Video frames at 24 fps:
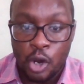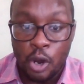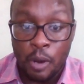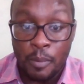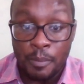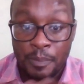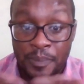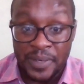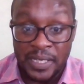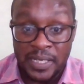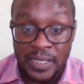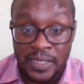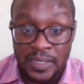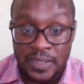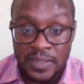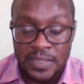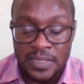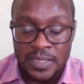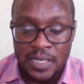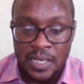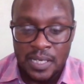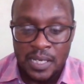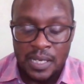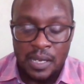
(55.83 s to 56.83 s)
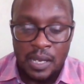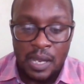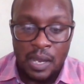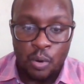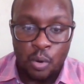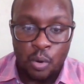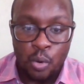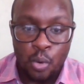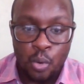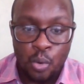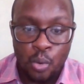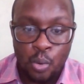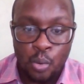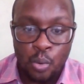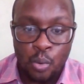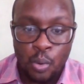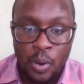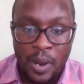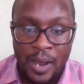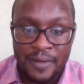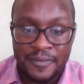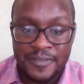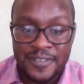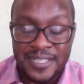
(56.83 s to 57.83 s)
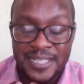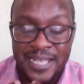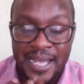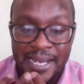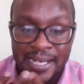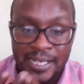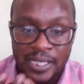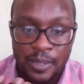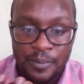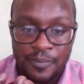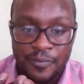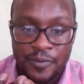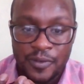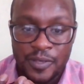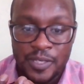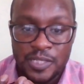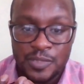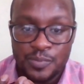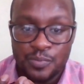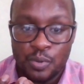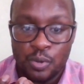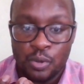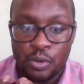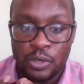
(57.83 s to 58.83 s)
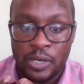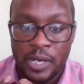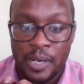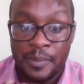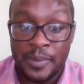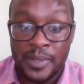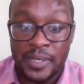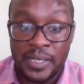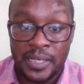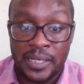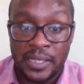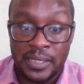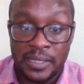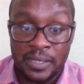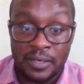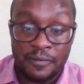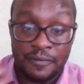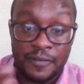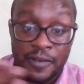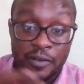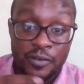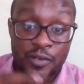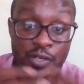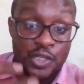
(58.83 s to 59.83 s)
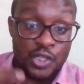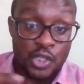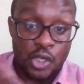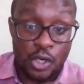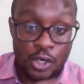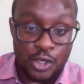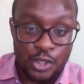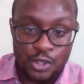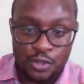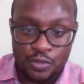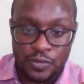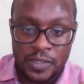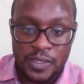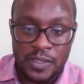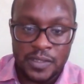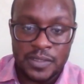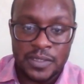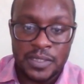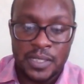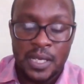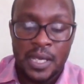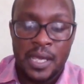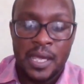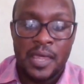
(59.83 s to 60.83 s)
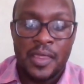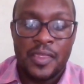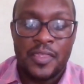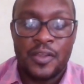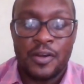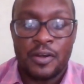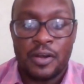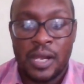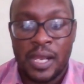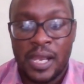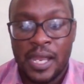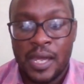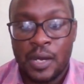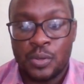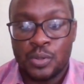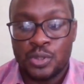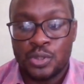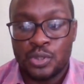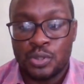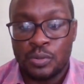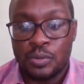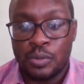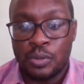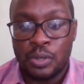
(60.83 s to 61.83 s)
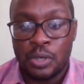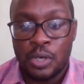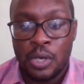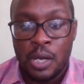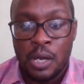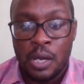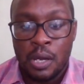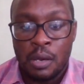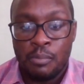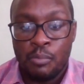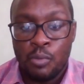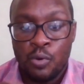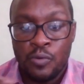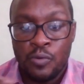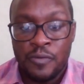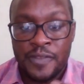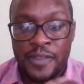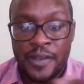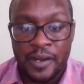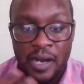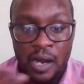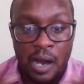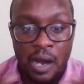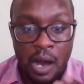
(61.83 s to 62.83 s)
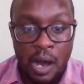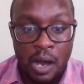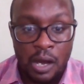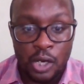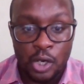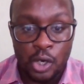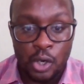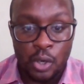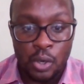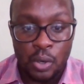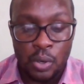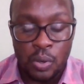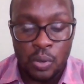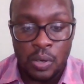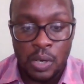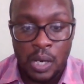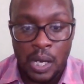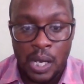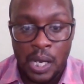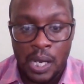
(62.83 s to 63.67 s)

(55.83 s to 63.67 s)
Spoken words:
companies who have signed up for this program in their various countries. They're allowed to move their cargo